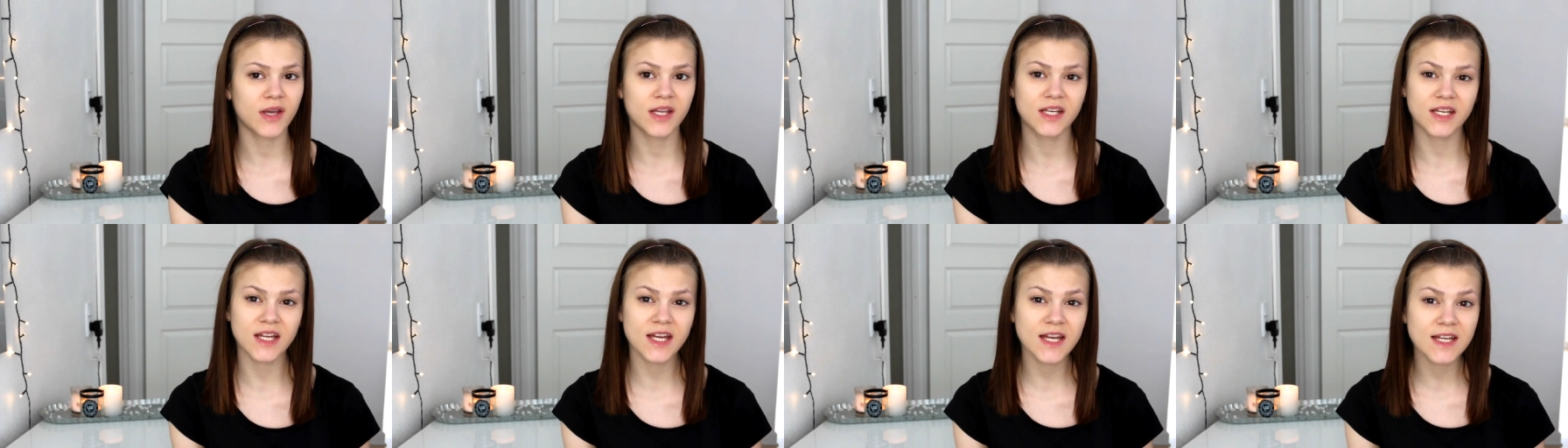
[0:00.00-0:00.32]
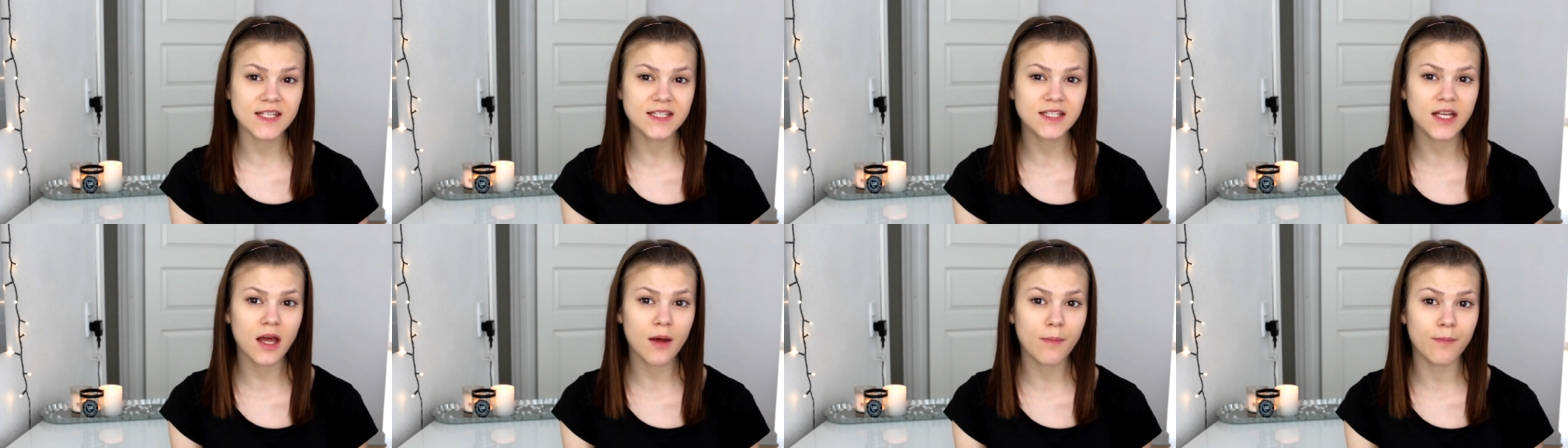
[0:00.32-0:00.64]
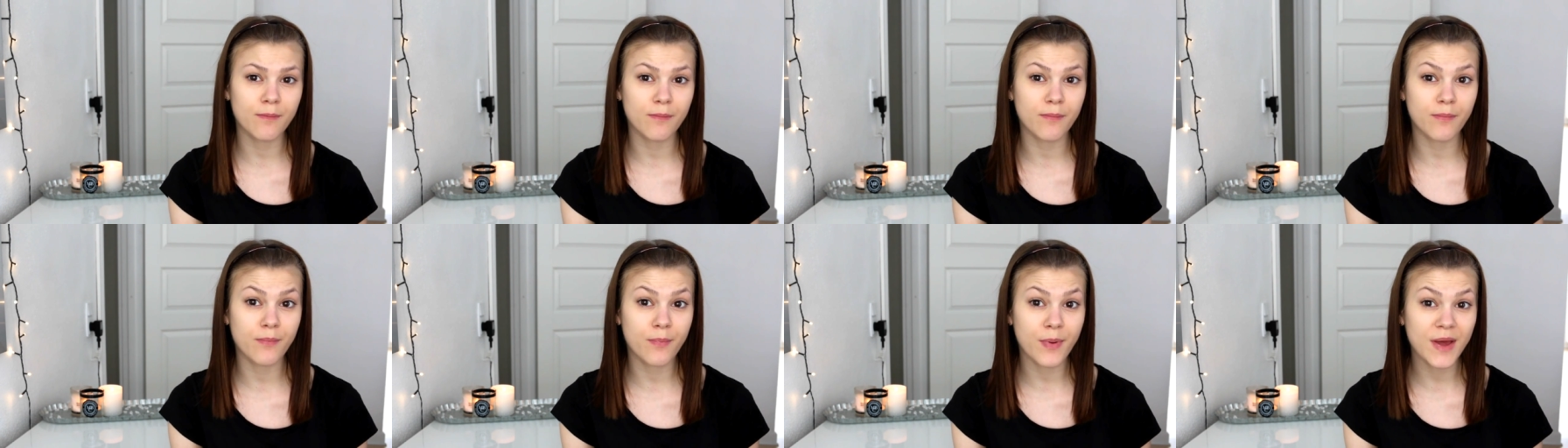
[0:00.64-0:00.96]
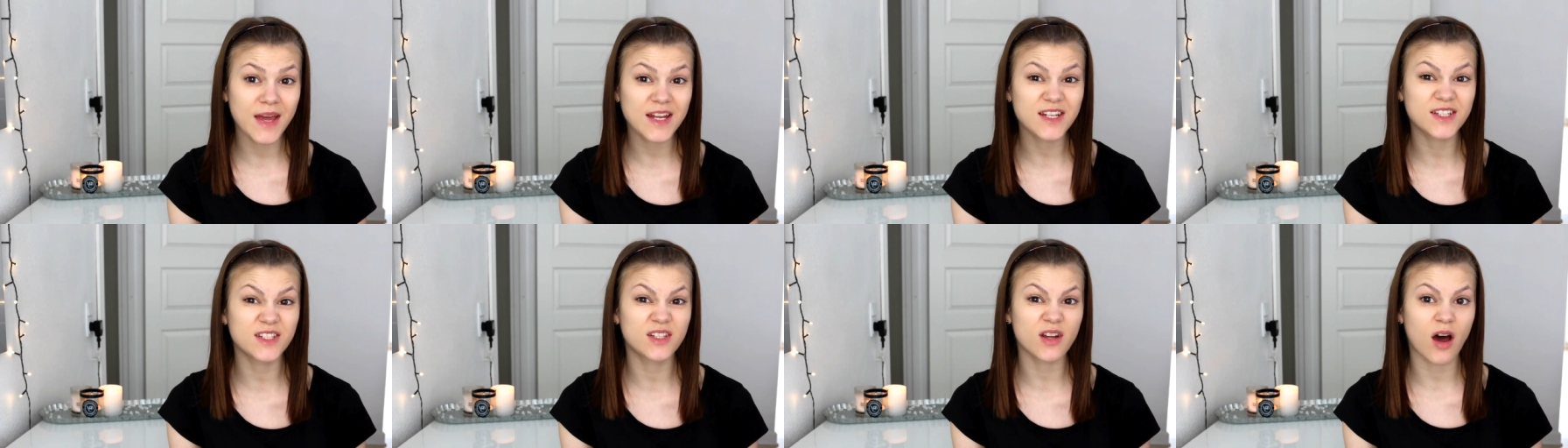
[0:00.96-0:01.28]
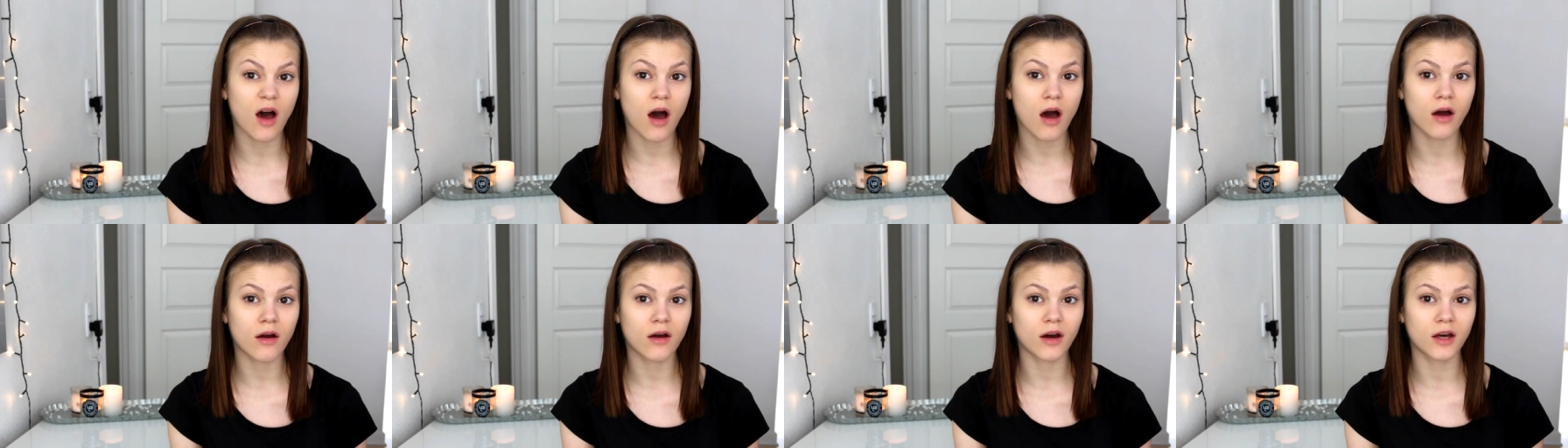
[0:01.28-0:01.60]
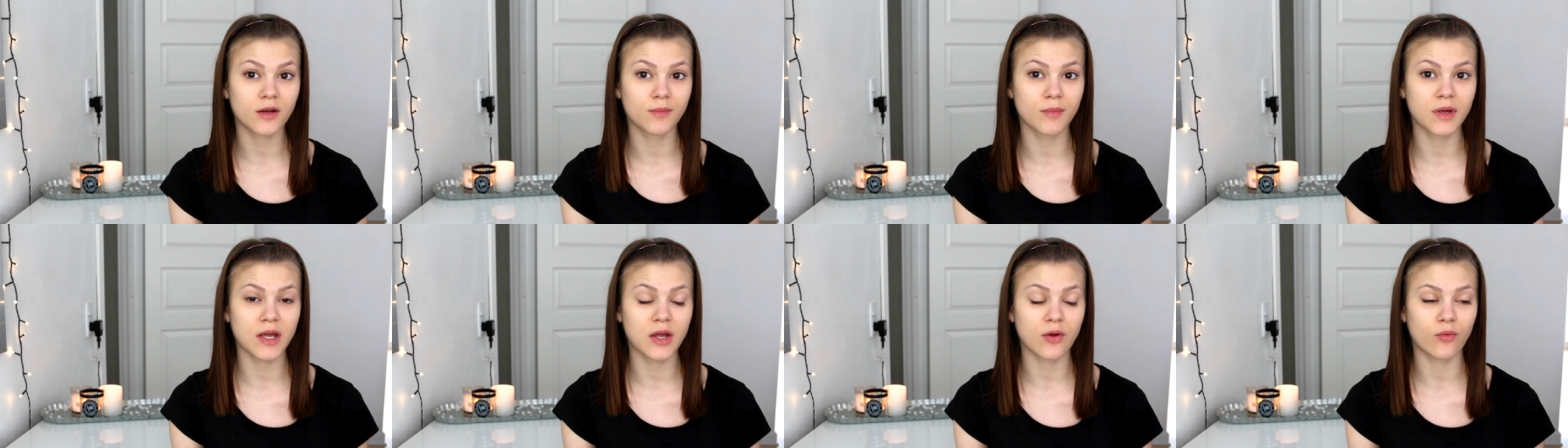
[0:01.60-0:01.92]
it is a bit dark
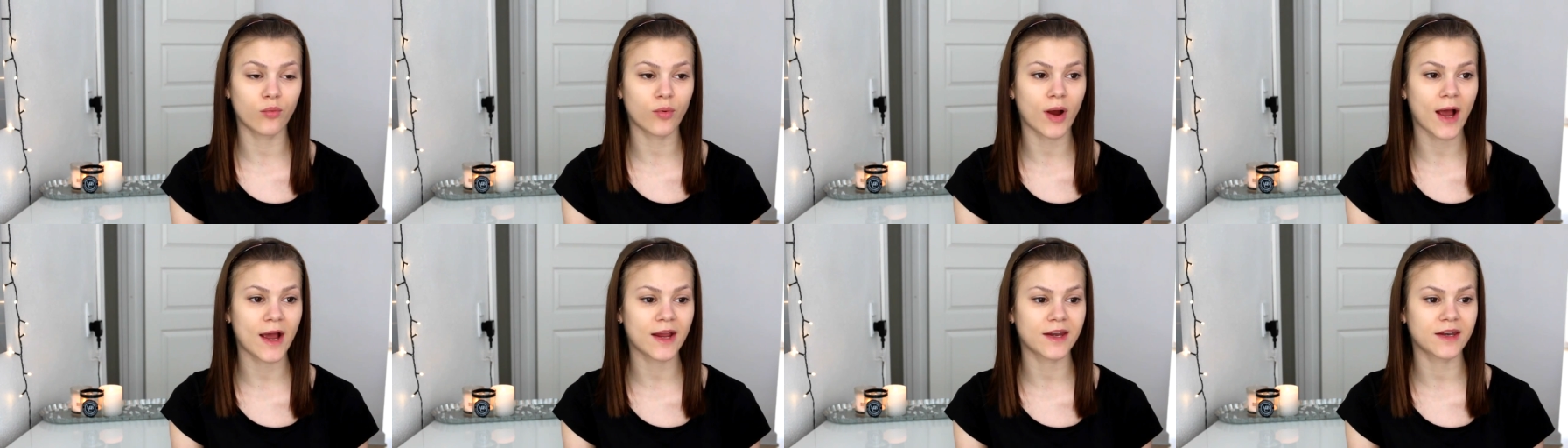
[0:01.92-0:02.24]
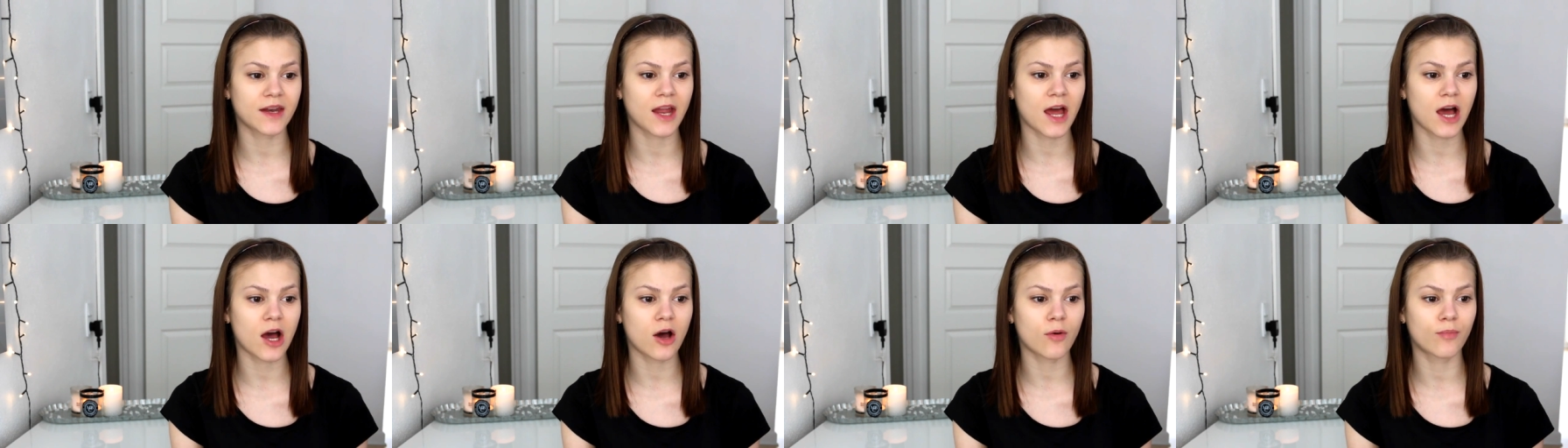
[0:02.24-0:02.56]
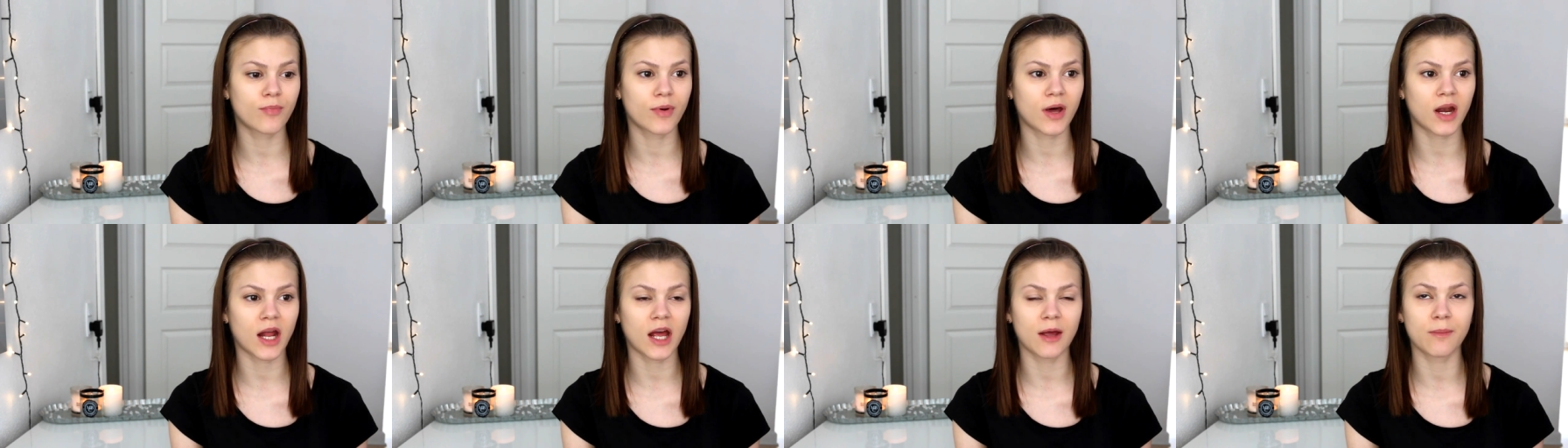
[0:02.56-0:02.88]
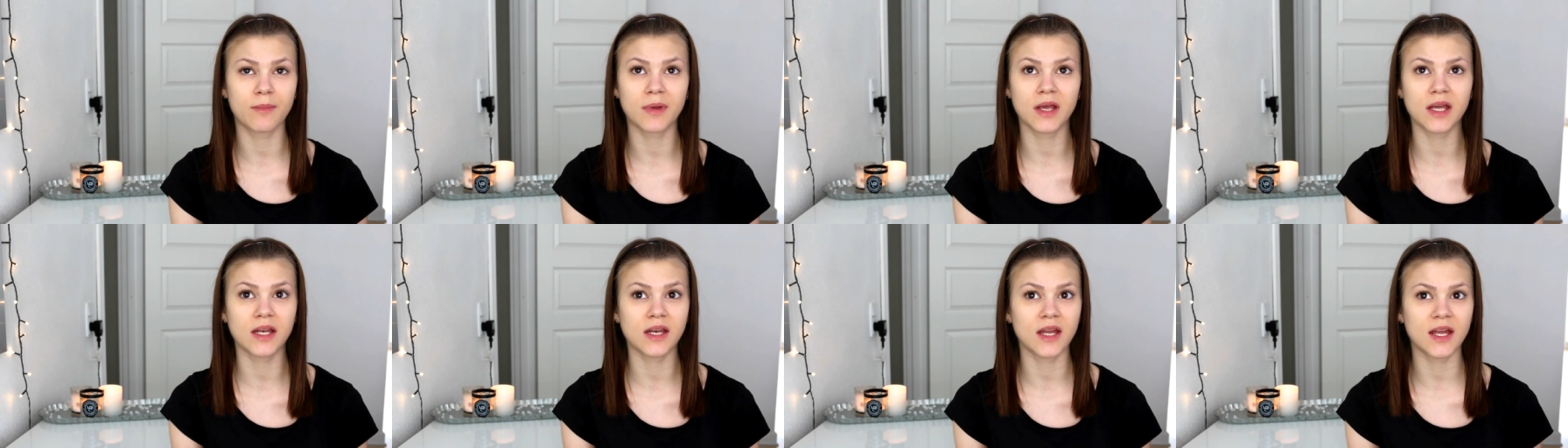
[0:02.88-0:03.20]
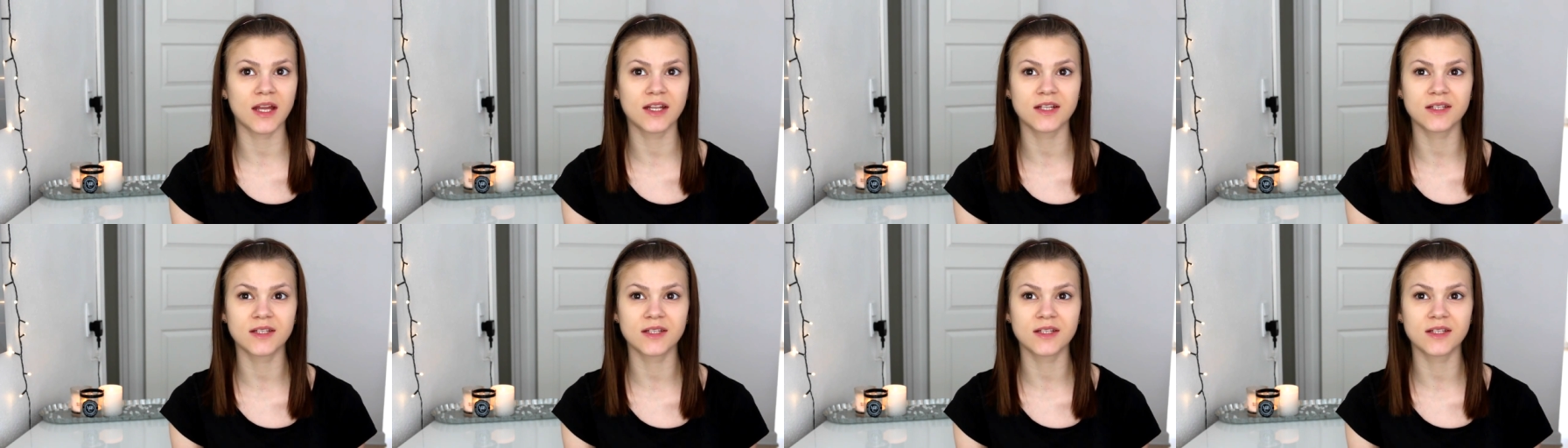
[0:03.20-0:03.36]
on me right now, but I mean,